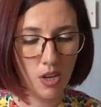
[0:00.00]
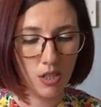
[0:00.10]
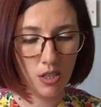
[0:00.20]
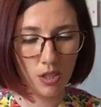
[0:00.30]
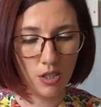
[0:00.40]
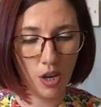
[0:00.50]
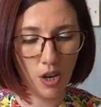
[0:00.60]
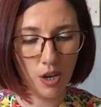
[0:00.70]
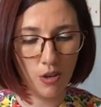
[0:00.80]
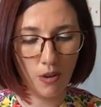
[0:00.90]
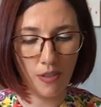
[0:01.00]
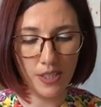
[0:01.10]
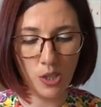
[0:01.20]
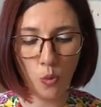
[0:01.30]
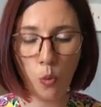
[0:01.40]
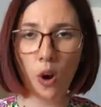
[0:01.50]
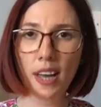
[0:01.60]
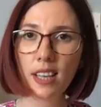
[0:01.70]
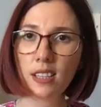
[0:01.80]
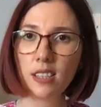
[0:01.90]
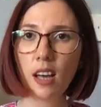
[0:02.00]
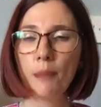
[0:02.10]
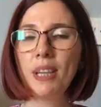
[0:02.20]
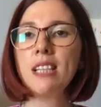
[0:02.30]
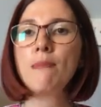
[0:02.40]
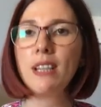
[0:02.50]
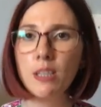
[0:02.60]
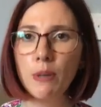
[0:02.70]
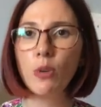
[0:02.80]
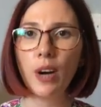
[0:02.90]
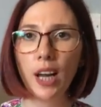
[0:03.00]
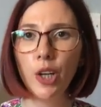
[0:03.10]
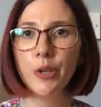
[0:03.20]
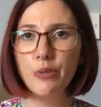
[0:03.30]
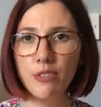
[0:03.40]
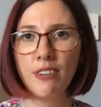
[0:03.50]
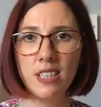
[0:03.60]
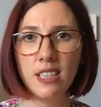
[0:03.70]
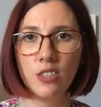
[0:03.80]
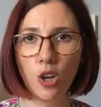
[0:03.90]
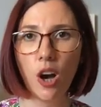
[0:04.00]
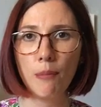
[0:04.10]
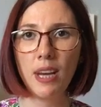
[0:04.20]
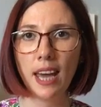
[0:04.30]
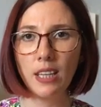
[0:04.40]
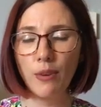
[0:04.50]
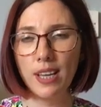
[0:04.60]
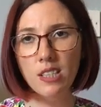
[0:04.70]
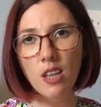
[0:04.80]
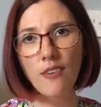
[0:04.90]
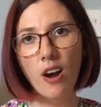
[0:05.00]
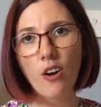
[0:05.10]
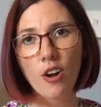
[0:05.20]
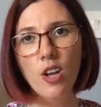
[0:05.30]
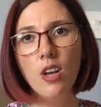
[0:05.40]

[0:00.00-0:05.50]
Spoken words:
So there's it's meant to be quite a loose fitted garment anyway, so there are